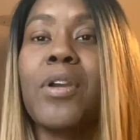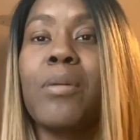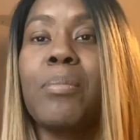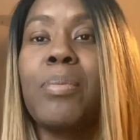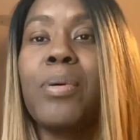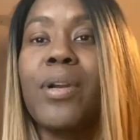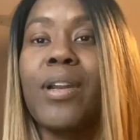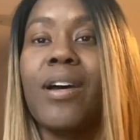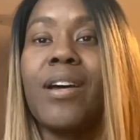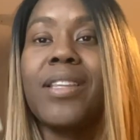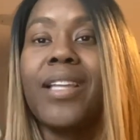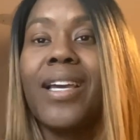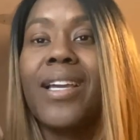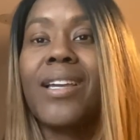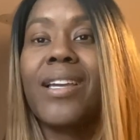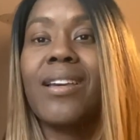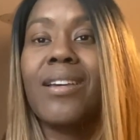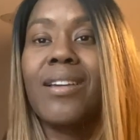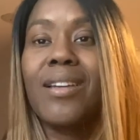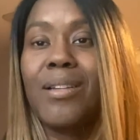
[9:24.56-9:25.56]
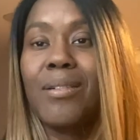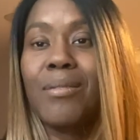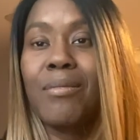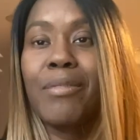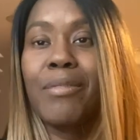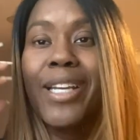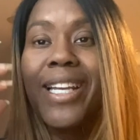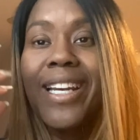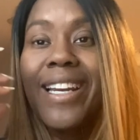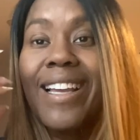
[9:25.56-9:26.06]
put on like
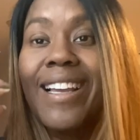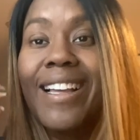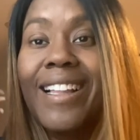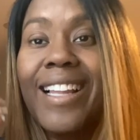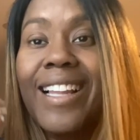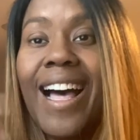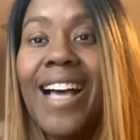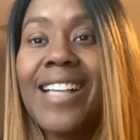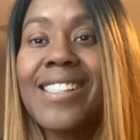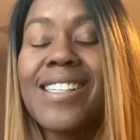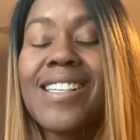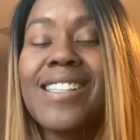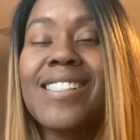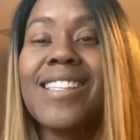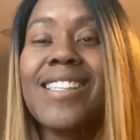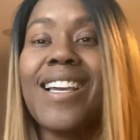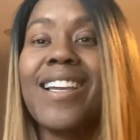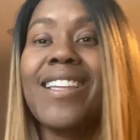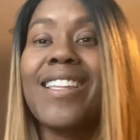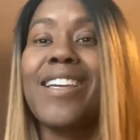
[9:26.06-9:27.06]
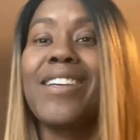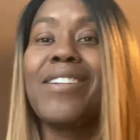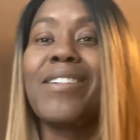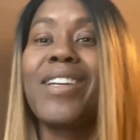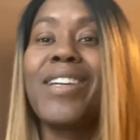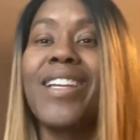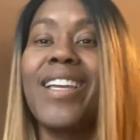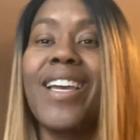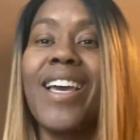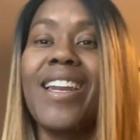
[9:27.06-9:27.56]
reading glasses like that you
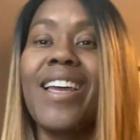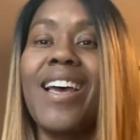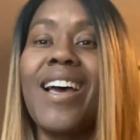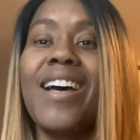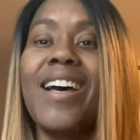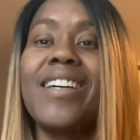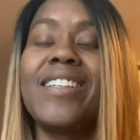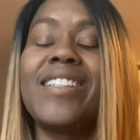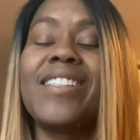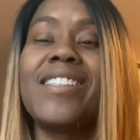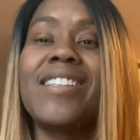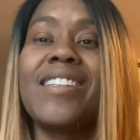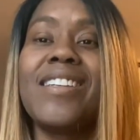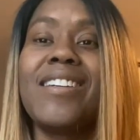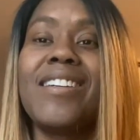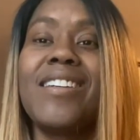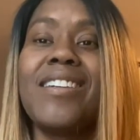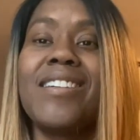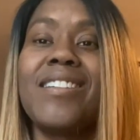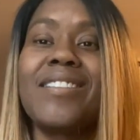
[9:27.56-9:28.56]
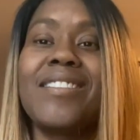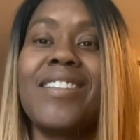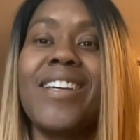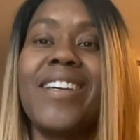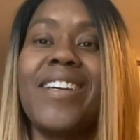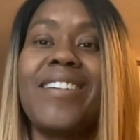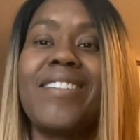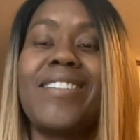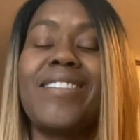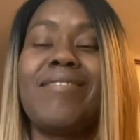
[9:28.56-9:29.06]
can get at
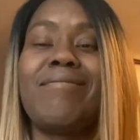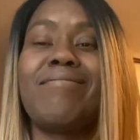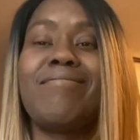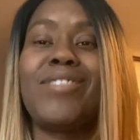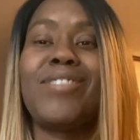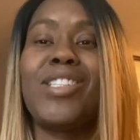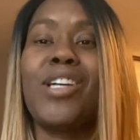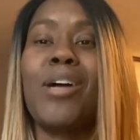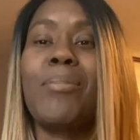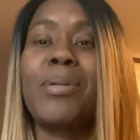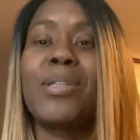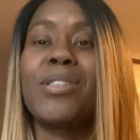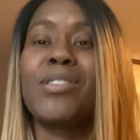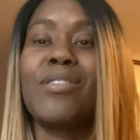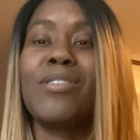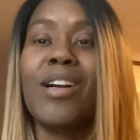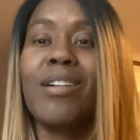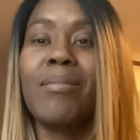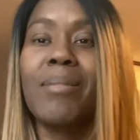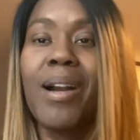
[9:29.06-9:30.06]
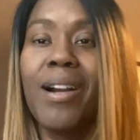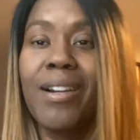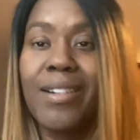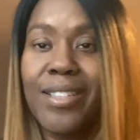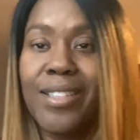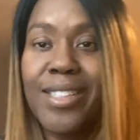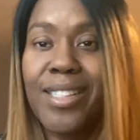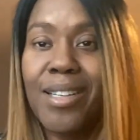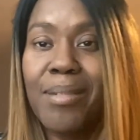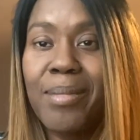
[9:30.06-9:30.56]
like Shoppers Drug Mart
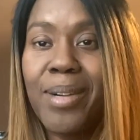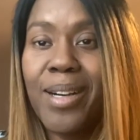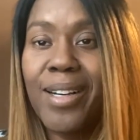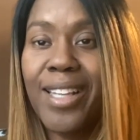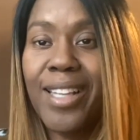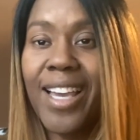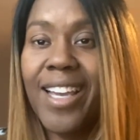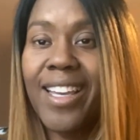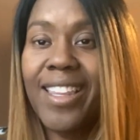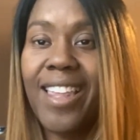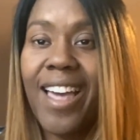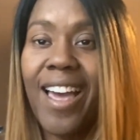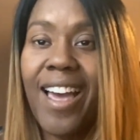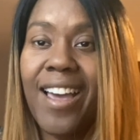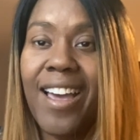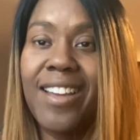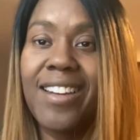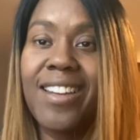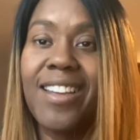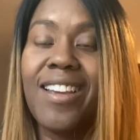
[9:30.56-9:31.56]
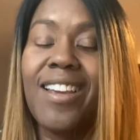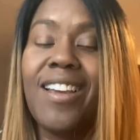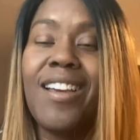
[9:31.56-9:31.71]
or somewhere like that.